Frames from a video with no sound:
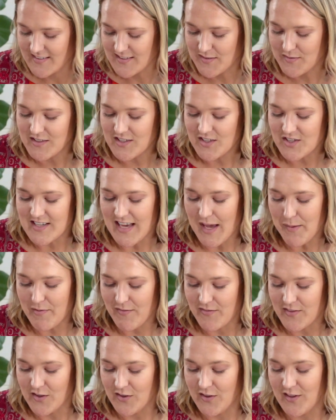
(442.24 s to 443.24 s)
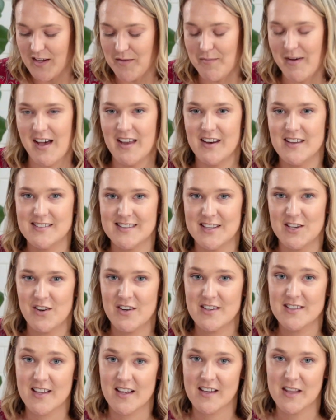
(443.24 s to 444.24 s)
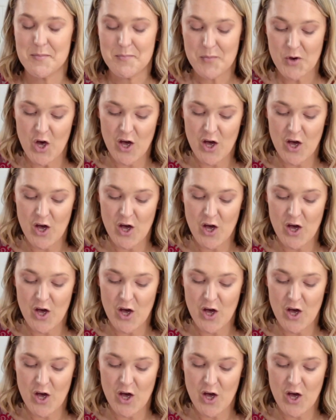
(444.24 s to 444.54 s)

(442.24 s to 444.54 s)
So with the shape of the Loukou-my-annas, they're not exactly